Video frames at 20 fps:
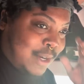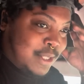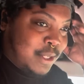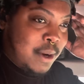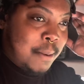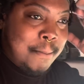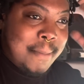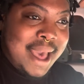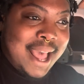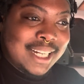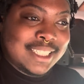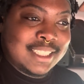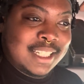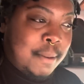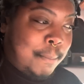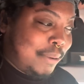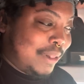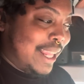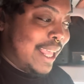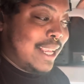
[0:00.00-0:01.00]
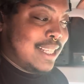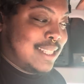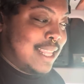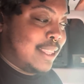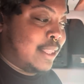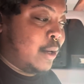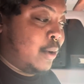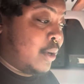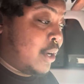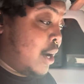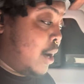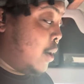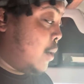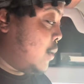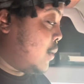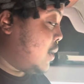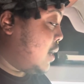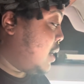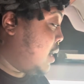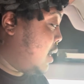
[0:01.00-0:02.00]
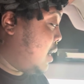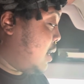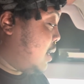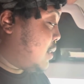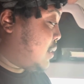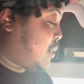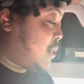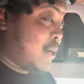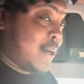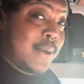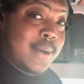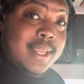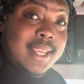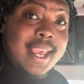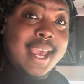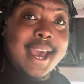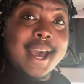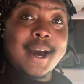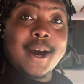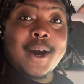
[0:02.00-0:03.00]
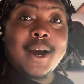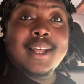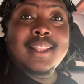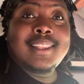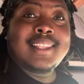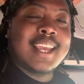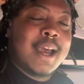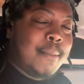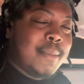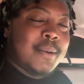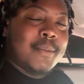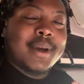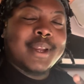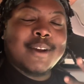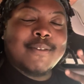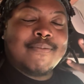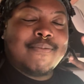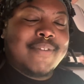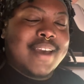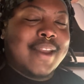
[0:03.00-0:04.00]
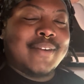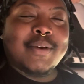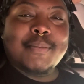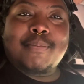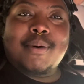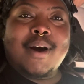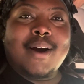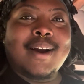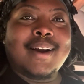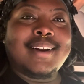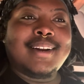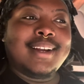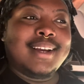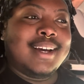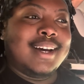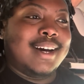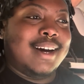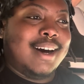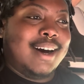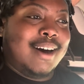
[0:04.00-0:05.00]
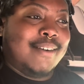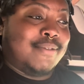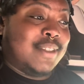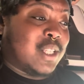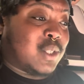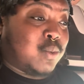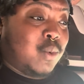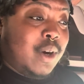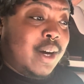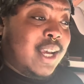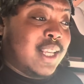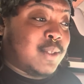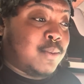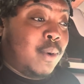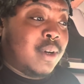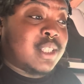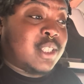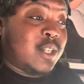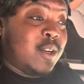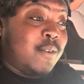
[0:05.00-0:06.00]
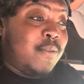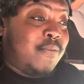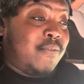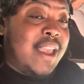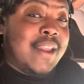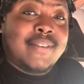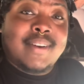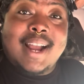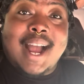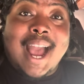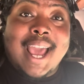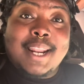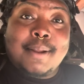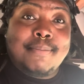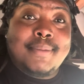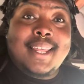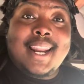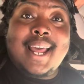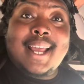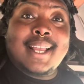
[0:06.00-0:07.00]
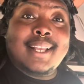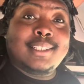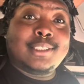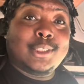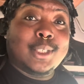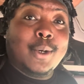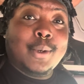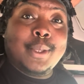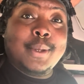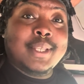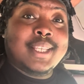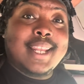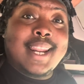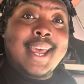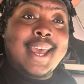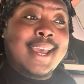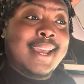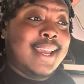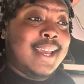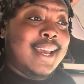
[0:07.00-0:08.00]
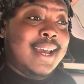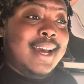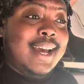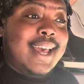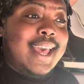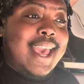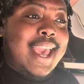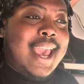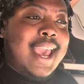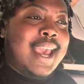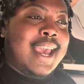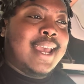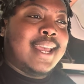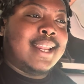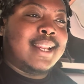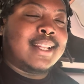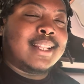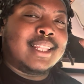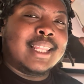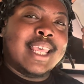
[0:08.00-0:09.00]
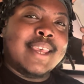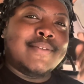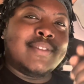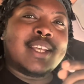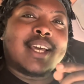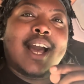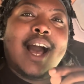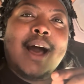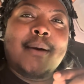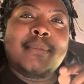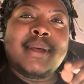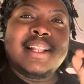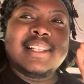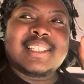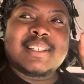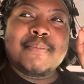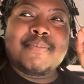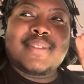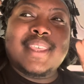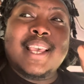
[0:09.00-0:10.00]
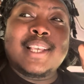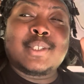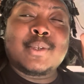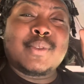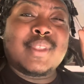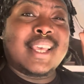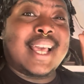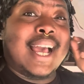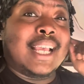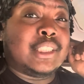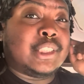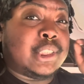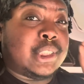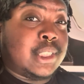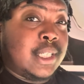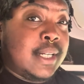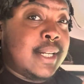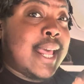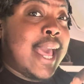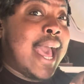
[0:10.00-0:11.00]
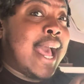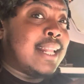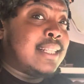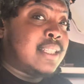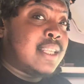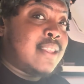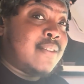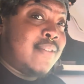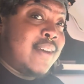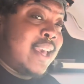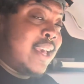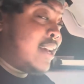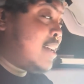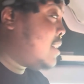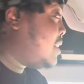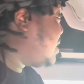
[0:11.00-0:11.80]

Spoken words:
to imagine the place that they'll go. So yeah, tell me what your favorite part of this was. What's your favorite item that I showed you today? And leave in the comments some things you think I should add to the van.